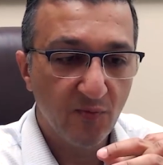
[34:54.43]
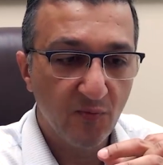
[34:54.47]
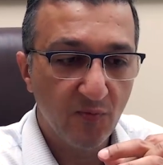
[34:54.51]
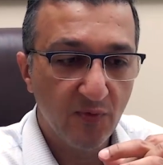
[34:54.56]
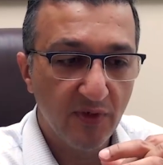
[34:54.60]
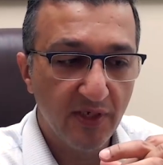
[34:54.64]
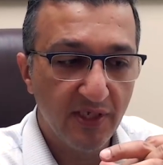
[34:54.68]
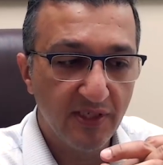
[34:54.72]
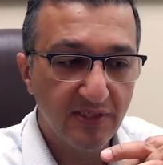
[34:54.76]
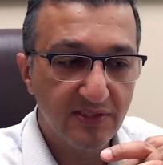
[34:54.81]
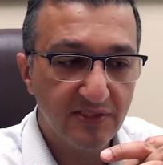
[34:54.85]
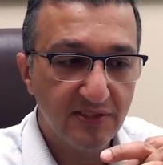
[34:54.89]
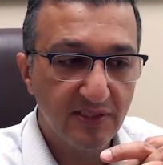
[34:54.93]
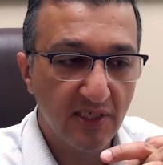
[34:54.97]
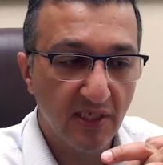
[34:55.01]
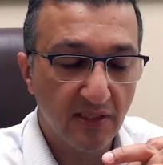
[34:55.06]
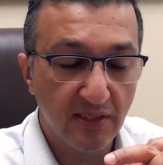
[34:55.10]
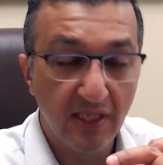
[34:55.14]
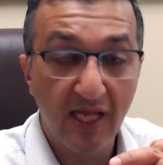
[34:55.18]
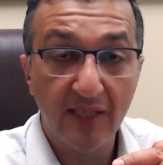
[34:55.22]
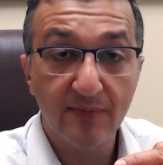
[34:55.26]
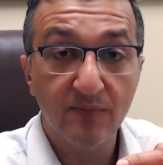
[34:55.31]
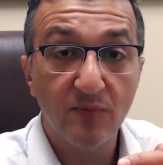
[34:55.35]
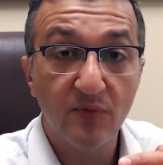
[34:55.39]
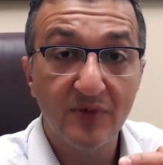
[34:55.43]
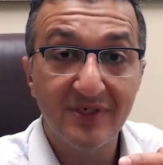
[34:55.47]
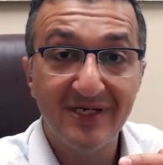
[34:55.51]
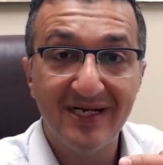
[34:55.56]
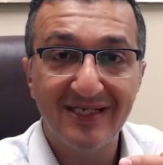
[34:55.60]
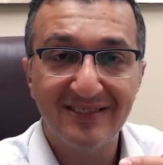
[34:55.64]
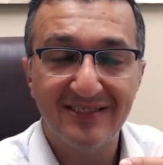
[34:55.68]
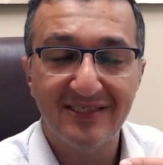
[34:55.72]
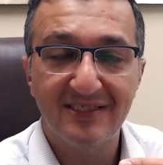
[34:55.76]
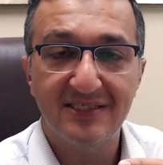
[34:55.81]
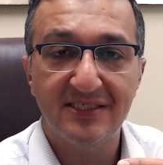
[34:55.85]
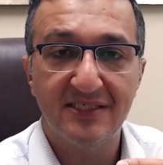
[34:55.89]
it's a lot more
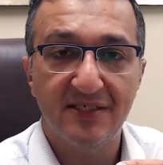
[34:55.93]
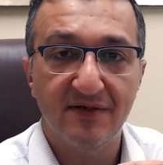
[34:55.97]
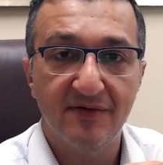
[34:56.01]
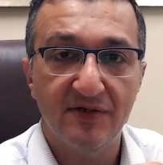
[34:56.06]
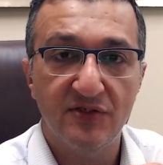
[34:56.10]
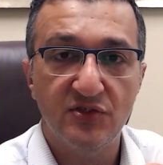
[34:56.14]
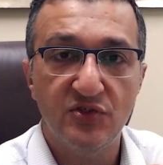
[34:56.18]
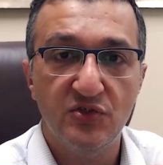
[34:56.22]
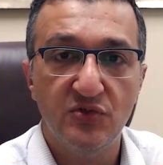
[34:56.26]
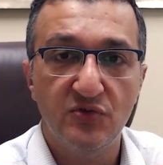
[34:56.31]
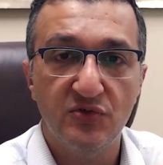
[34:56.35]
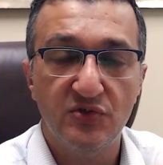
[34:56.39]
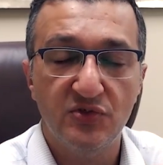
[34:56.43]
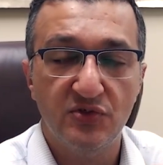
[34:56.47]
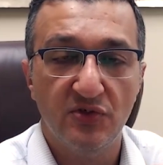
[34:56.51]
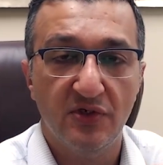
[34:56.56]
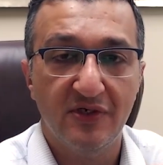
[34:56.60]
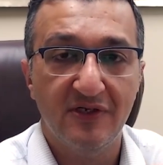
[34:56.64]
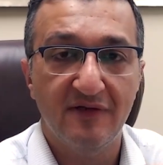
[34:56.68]
necessary to start